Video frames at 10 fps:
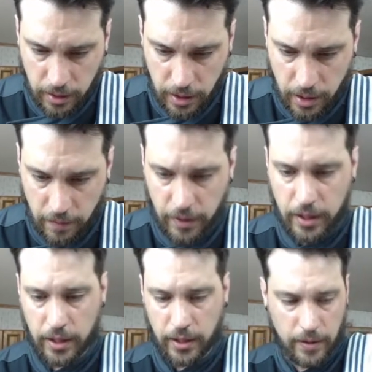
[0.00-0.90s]

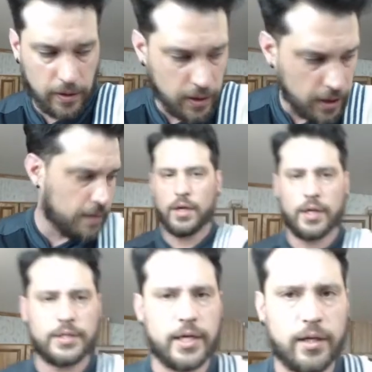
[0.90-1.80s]
everything. Okay? I'm gonna
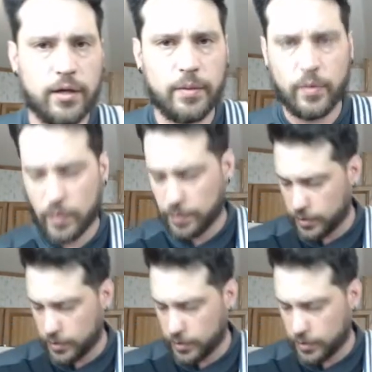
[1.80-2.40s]
take a little bit of whipping